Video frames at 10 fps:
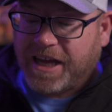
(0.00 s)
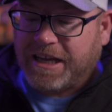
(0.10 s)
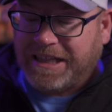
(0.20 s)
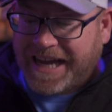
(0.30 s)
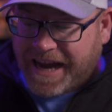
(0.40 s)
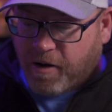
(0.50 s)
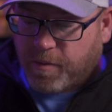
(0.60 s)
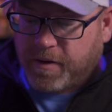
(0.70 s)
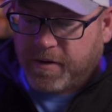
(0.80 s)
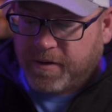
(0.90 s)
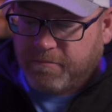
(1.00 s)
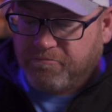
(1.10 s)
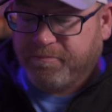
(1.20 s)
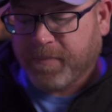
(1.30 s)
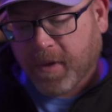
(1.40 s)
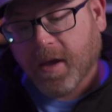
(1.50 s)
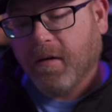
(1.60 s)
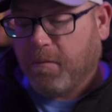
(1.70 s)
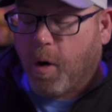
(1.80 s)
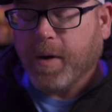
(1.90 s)
a clown.
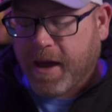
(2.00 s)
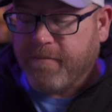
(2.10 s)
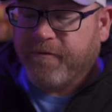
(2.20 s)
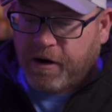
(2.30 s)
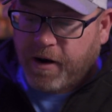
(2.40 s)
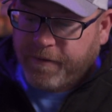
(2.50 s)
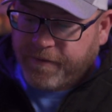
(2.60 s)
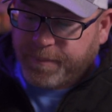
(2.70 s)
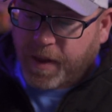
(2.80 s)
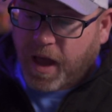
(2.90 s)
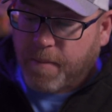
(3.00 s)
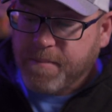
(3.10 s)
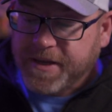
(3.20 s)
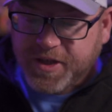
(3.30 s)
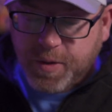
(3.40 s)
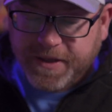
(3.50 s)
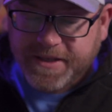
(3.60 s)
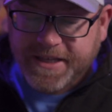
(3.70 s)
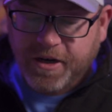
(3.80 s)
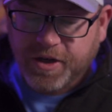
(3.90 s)
Okay, fair enough. Missed you at
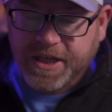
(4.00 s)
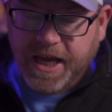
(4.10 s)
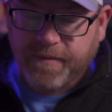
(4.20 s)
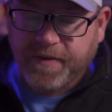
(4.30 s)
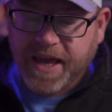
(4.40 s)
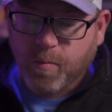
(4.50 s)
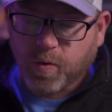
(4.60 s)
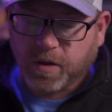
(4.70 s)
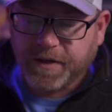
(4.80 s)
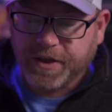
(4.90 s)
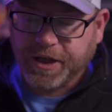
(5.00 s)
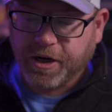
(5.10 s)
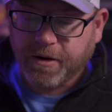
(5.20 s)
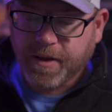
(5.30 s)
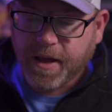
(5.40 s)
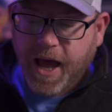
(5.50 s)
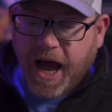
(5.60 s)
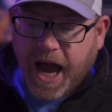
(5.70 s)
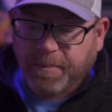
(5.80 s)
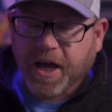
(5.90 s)
Synergy and VMworld this year.
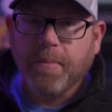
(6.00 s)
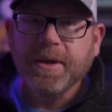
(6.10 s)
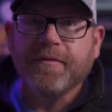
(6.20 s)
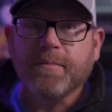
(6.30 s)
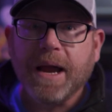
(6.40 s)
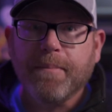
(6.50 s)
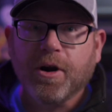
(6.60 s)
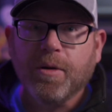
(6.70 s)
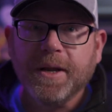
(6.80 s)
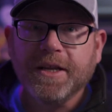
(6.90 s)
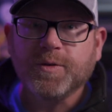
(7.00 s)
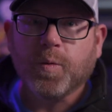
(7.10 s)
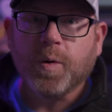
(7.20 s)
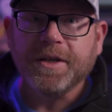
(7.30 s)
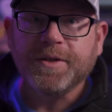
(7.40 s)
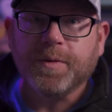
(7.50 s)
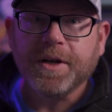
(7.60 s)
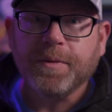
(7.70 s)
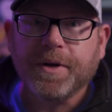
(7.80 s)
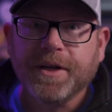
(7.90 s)
I'm coming for my bourbon in
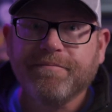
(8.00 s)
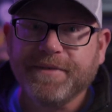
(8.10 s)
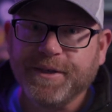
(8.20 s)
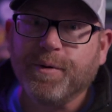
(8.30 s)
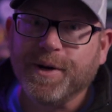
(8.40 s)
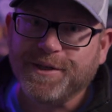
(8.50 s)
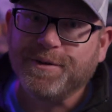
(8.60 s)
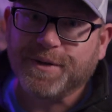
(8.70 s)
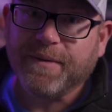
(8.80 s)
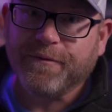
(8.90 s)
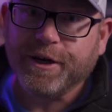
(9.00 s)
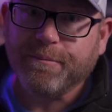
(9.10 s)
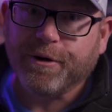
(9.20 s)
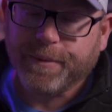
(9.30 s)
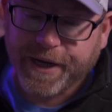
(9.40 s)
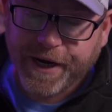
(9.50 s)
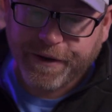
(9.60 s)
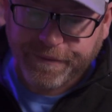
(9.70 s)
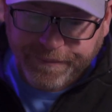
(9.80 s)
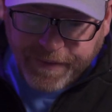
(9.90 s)
2021. You always do come for your bourbon, I know.